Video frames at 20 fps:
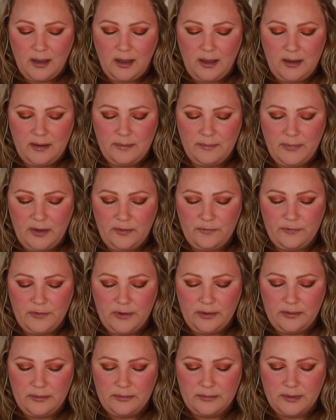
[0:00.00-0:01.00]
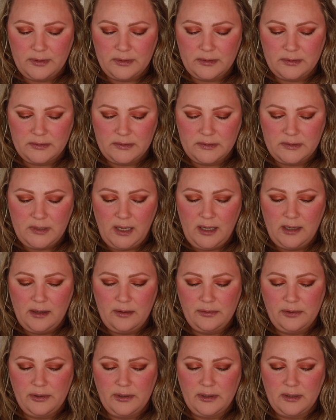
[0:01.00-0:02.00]
if you take a
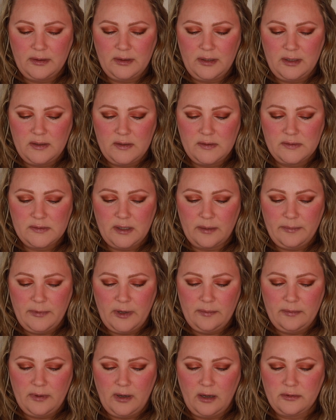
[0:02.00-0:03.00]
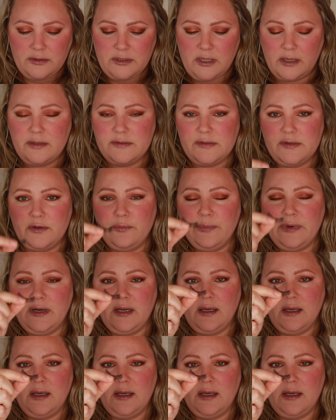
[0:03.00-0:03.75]
look at this, I'll try to zoom it